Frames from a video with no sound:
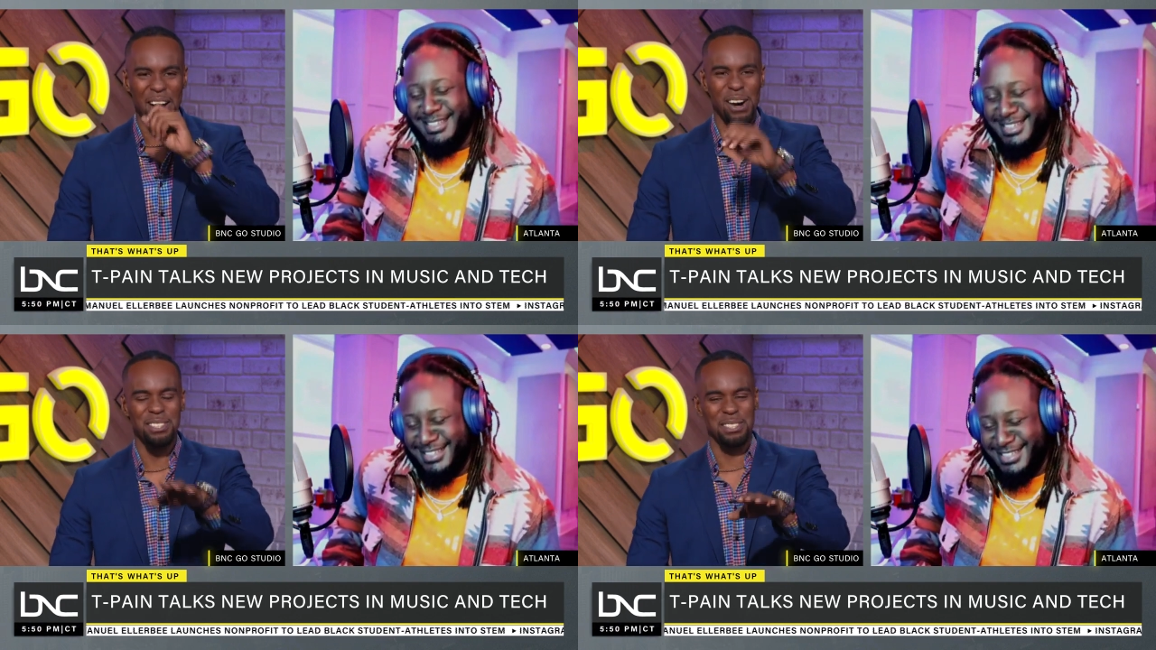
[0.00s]

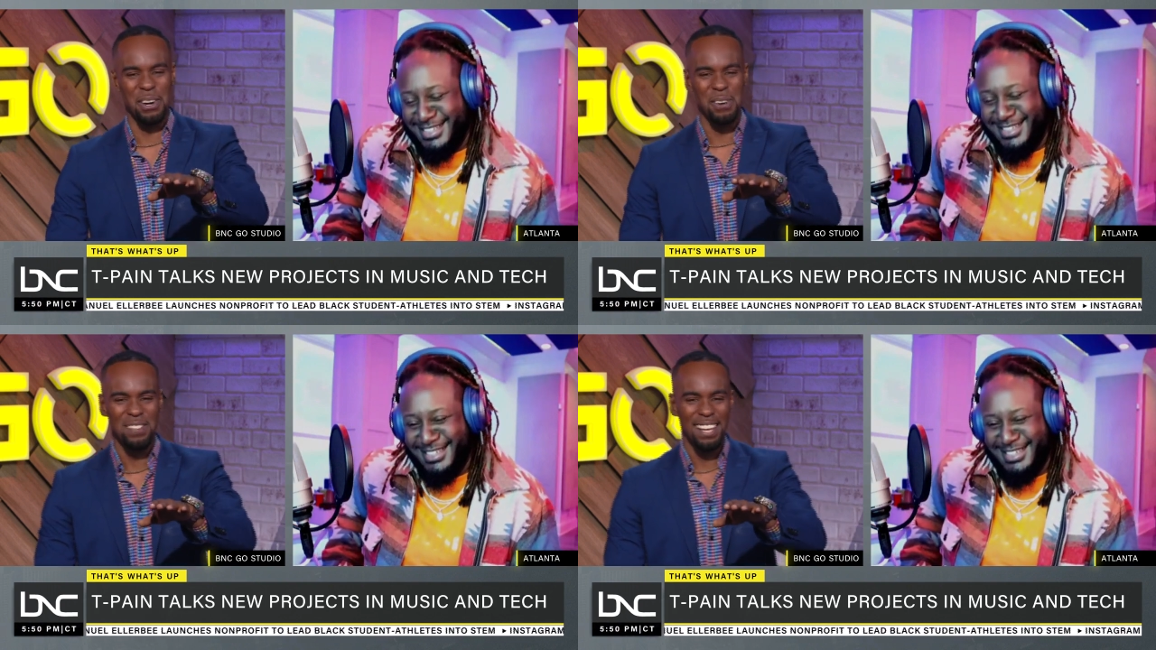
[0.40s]
Speaker 1: now,
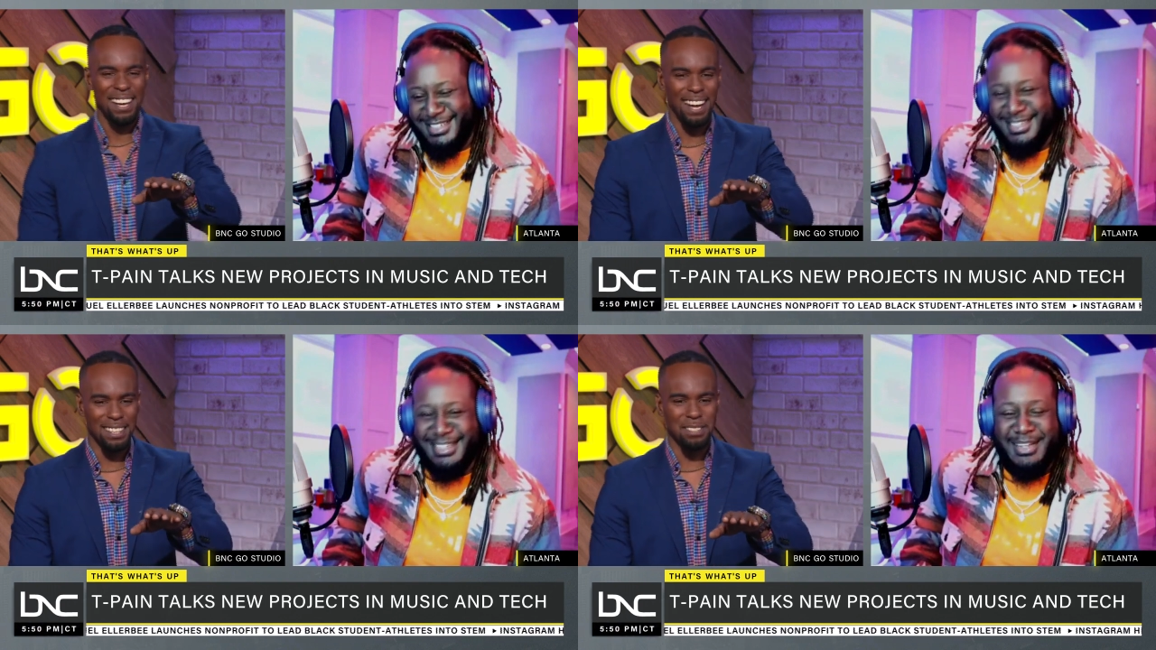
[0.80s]
also,
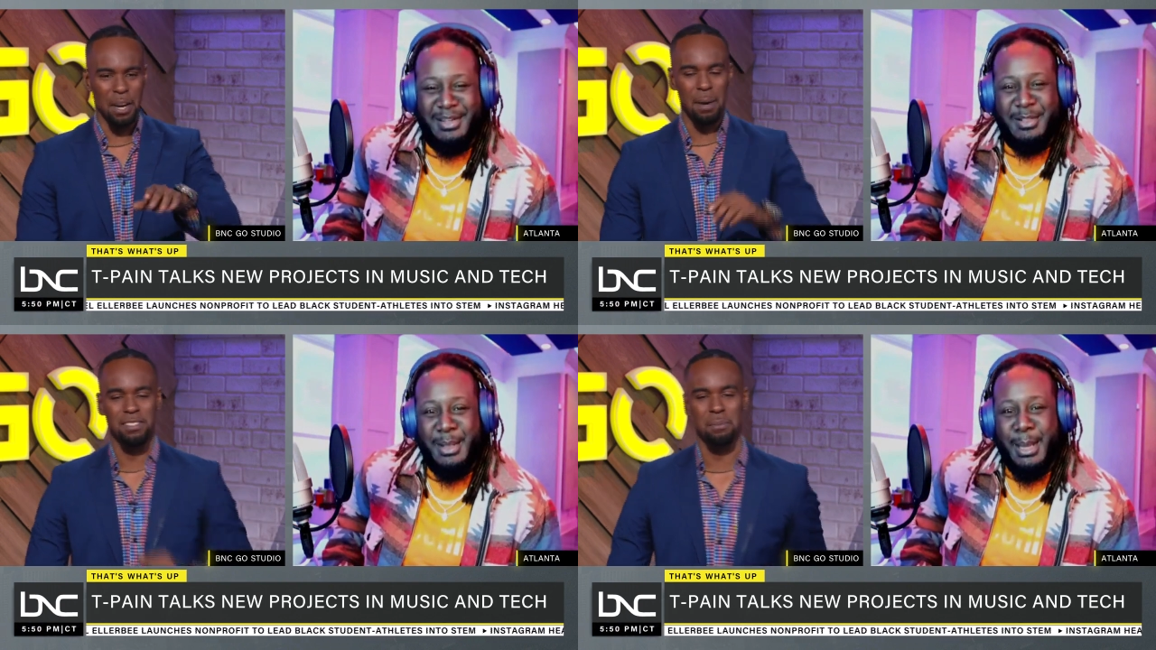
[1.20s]
uh, let's
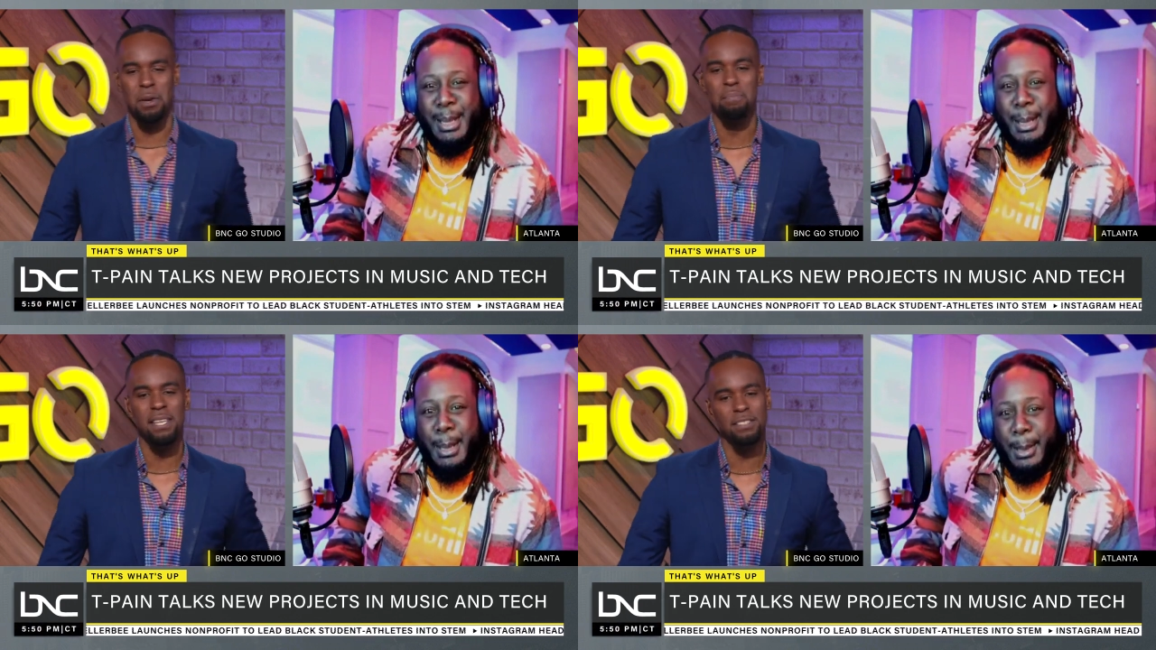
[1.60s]
talk about some
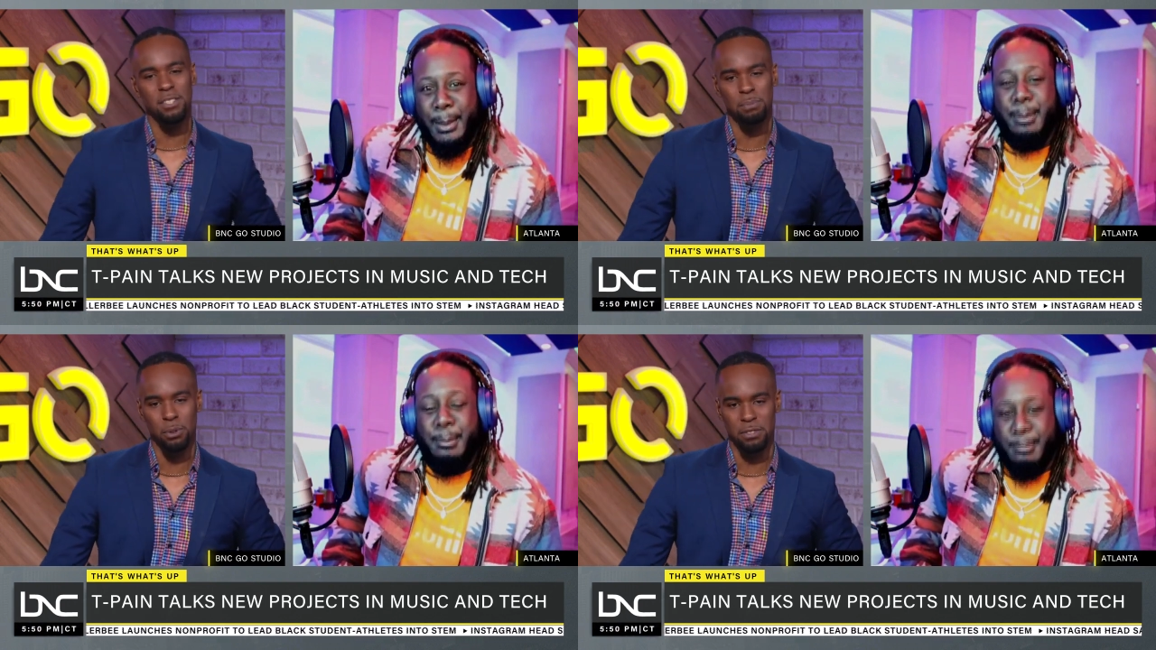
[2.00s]
of your
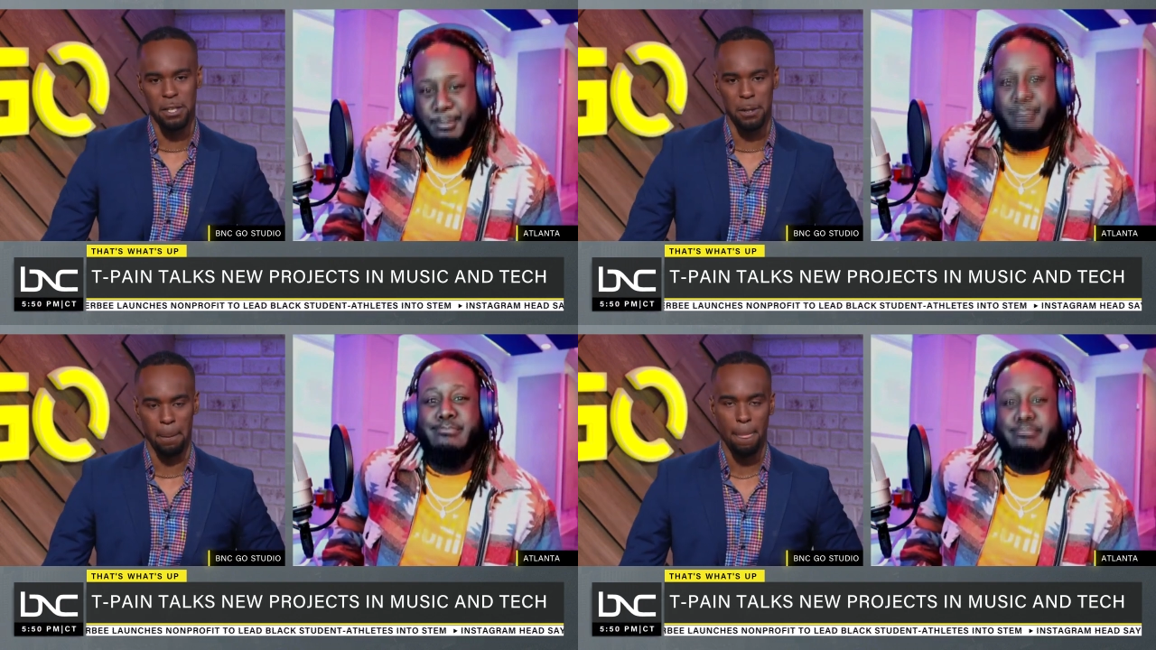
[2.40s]
business
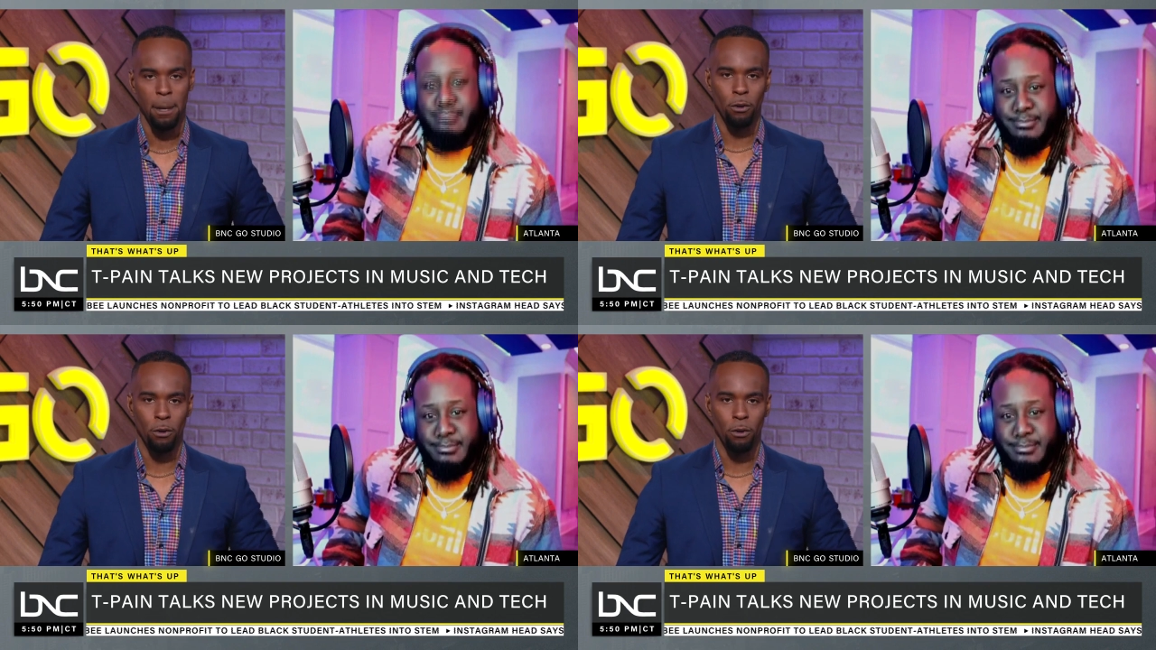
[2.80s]
moves here.